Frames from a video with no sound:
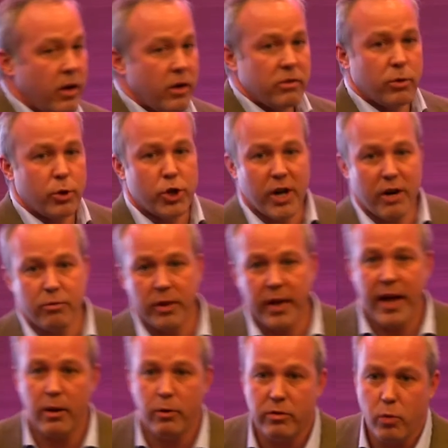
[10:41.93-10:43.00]
So
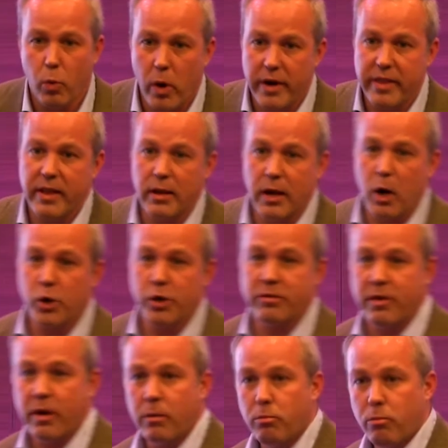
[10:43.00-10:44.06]
Chevrolet, who's one of the
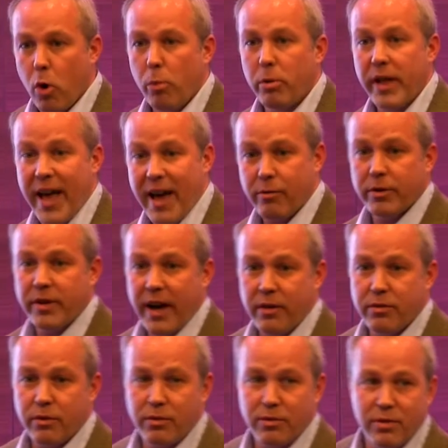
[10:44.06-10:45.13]
largest mobile
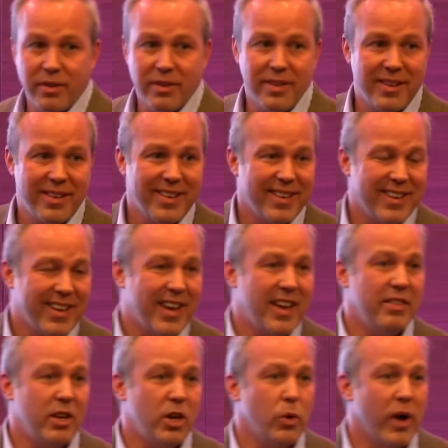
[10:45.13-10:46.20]
advertisers in
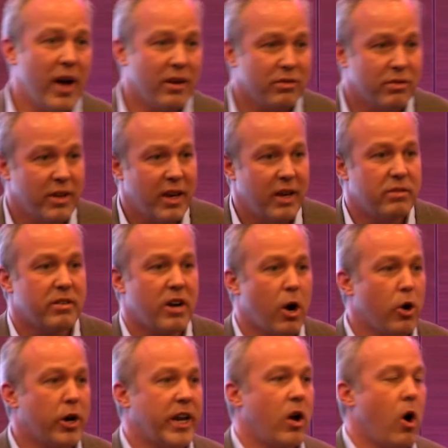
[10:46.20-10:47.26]
the US, is
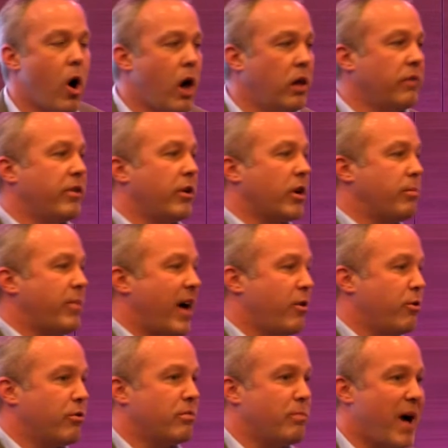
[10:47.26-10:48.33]
targeting all of their
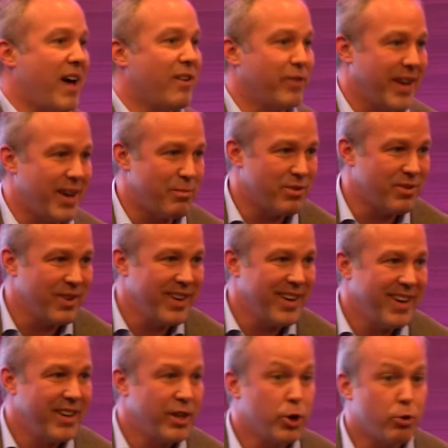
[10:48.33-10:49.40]
competitors' model names
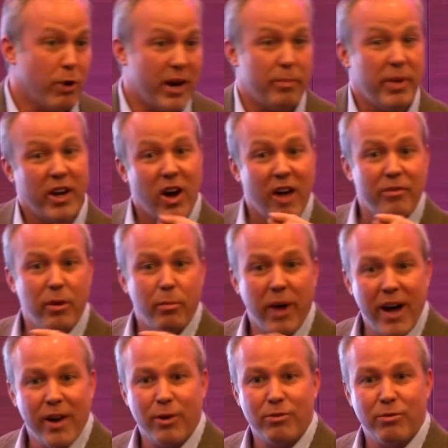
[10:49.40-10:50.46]
to try to pick off their
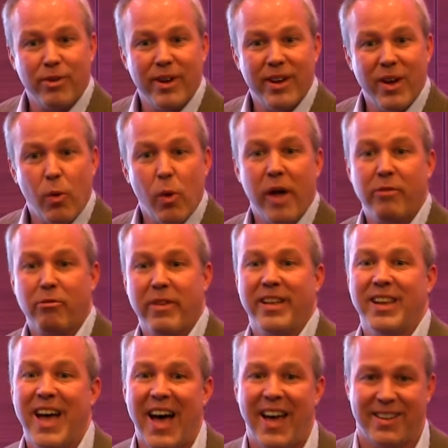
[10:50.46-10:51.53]
buyers while they're on the
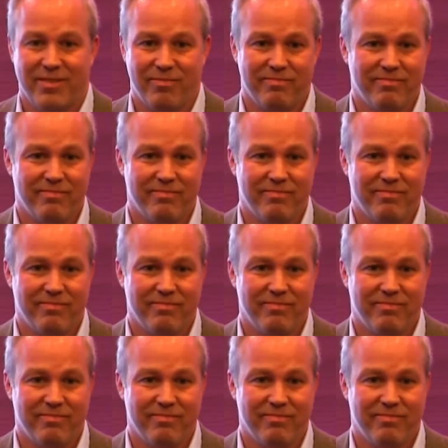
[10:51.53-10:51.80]
lot.